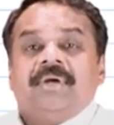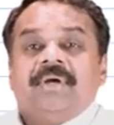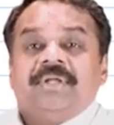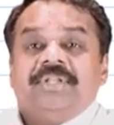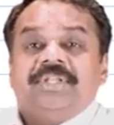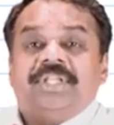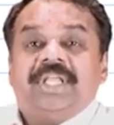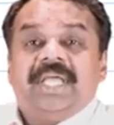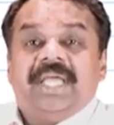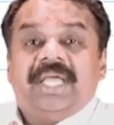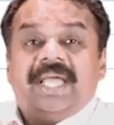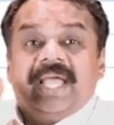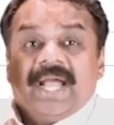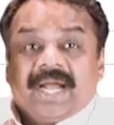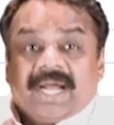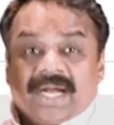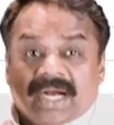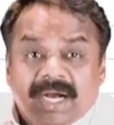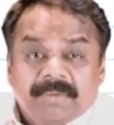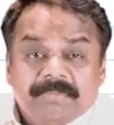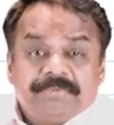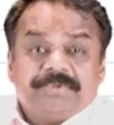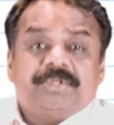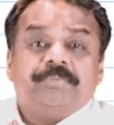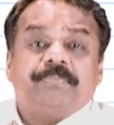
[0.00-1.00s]
The
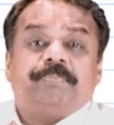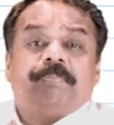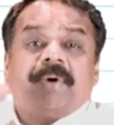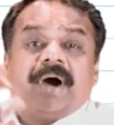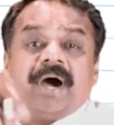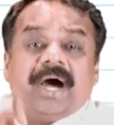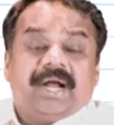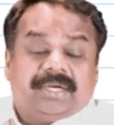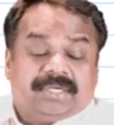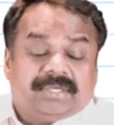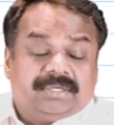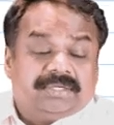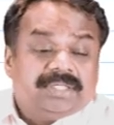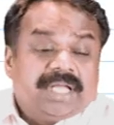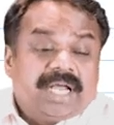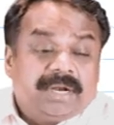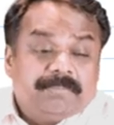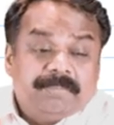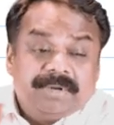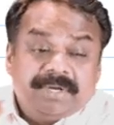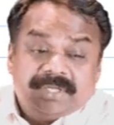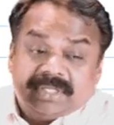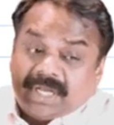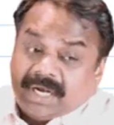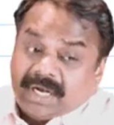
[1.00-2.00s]
eclipsed part, that
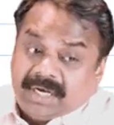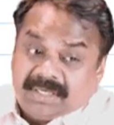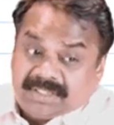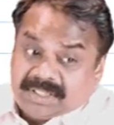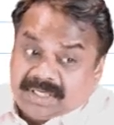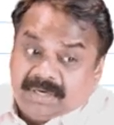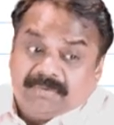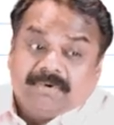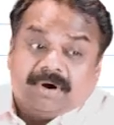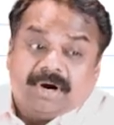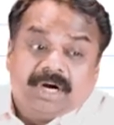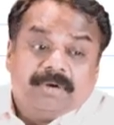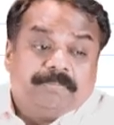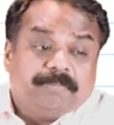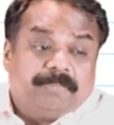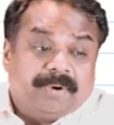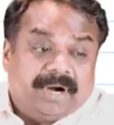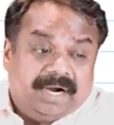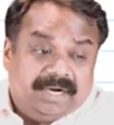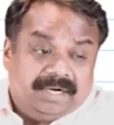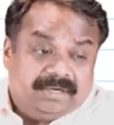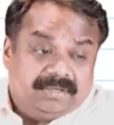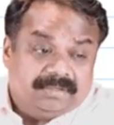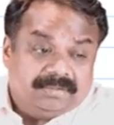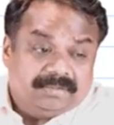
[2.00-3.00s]
means that severed
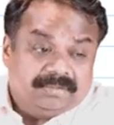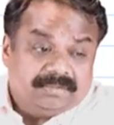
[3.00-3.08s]
part,